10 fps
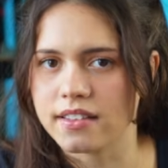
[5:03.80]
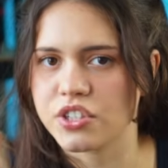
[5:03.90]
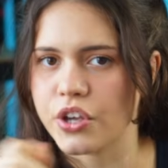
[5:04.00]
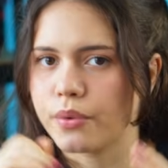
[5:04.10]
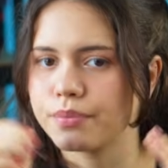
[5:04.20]

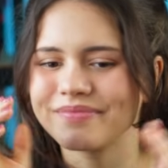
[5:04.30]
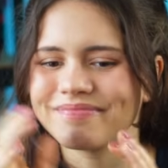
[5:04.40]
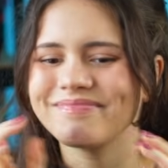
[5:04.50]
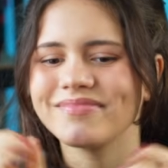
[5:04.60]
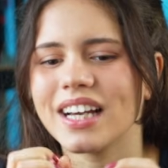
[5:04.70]
So
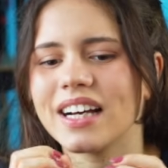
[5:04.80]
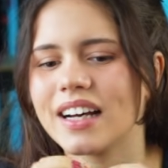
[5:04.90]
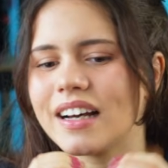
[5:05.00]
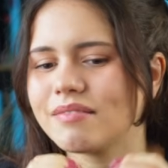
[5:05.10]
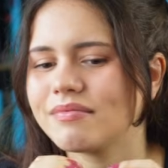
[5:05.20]

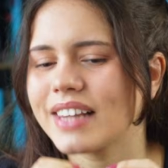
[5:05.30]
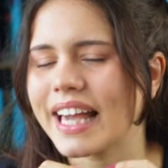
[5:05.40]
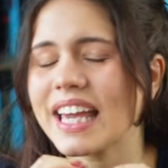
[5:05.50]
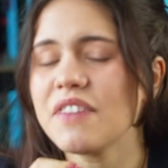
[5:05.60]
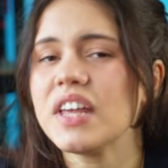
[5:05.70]

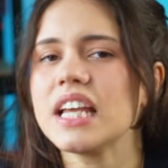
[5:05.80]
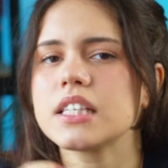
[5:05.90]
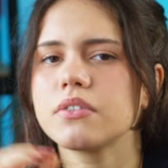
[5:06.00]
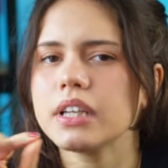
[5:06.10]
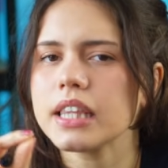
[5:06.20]
like if it is
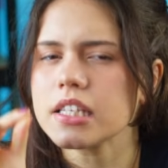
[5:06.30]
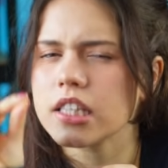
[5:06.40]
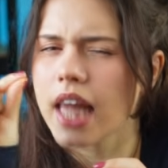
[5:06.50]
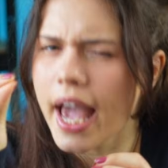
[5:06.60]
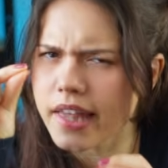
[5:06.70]
a really
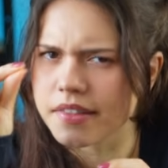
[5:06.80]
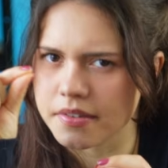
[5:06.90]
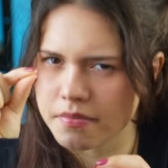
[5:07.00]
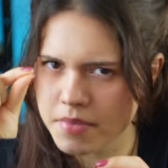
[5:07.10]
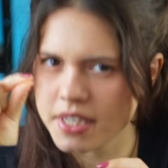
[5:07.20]
slight
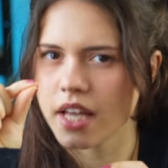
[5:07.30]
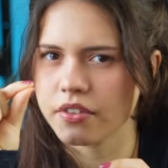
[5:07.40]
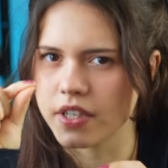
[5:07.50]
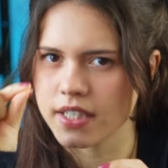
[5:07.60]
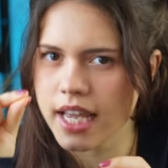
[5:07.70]

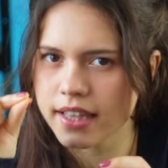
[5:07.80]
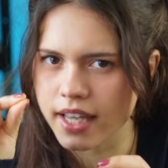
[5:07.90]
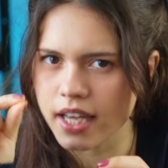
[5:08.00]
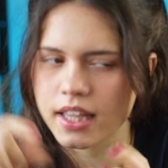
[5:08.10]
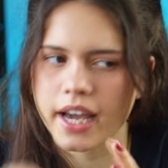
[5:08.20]

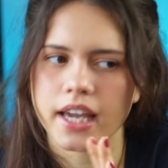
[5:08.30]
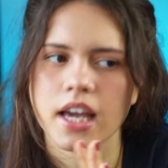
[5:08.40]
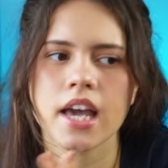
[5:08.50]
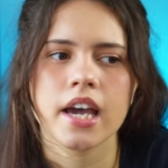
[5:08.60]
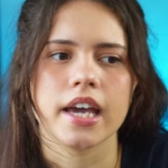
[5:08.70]
misunderstanding like
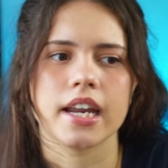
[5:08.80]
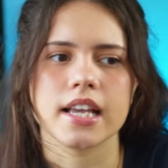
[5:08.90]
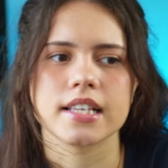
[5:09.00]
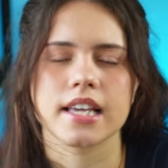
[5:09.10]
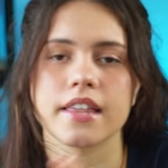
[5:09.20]
it
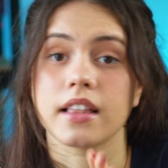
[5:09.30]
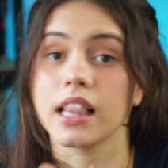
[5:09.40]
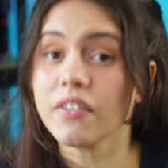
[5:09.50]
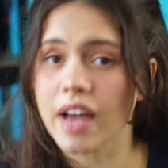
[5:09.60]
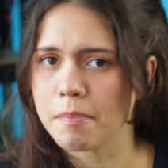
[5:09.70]
is in the
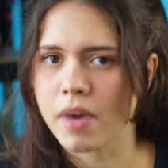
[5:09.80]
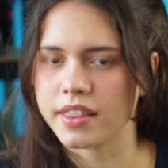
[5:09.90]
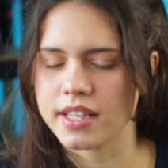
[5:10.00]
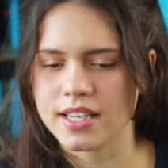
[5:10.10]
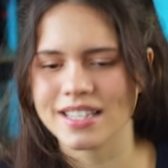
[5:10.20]
Love
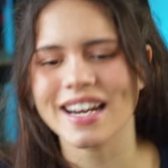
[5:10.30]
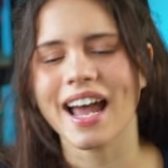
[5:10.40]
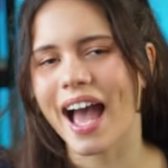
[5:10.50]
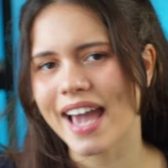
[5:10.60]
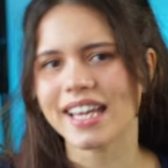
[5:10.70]
Hypothesis, then
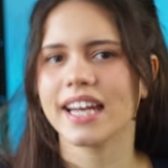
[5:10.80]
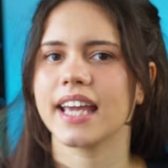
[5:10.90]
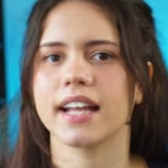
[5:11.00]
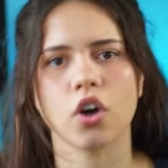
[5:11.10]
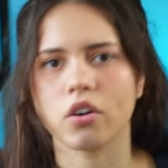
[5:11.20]
I can
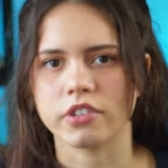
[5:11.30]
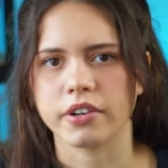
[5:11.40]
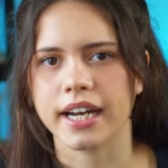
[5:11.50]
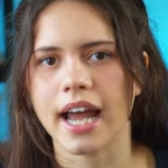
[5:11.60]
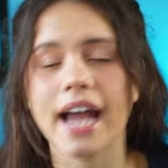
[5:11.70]
get over
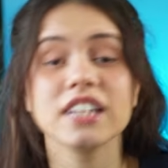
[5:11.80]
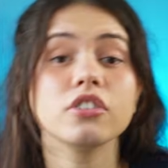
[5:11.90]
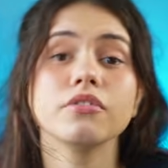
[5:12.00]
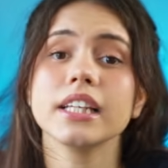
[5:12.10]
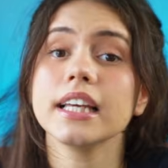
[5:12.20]
it. I
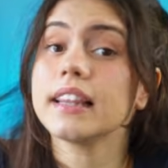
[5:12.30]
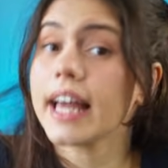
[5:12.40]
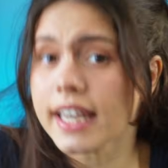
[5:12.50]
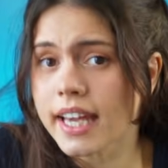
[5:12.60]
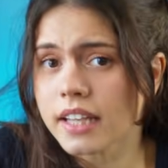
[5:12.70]
don't really
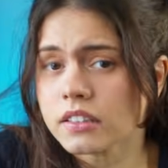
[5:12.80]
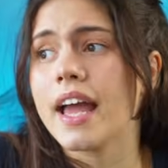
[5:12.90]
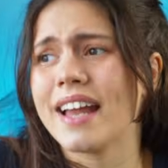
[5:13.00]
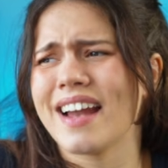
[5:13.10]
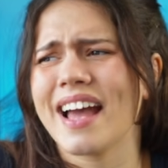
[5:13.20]
like it
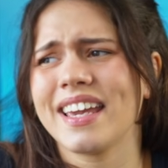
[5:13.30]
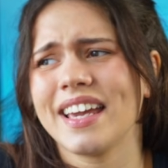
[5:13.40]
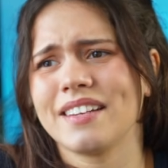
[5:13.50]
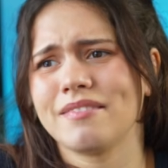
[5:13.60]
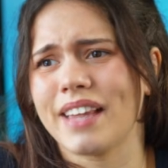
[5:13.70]
and I
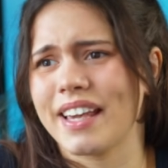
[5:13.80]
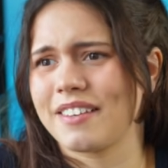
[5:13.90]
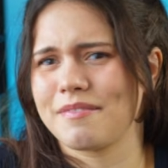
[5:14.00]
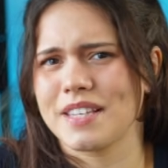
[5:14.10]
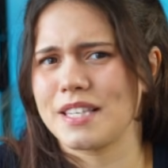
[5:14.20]
can like
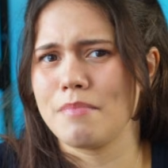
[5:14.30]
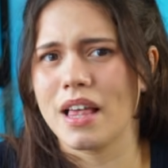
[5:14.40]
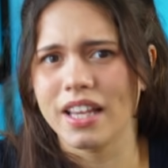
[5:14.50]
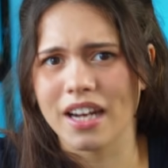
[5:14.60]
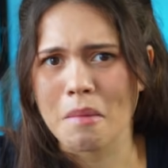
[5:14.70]

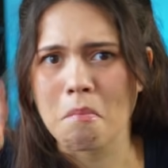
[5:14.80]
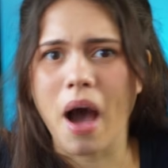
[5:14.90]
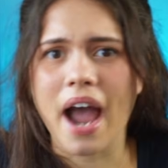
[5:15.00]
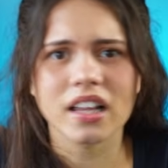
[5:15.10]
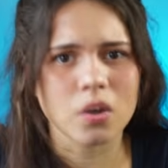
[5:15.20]
smell it a mile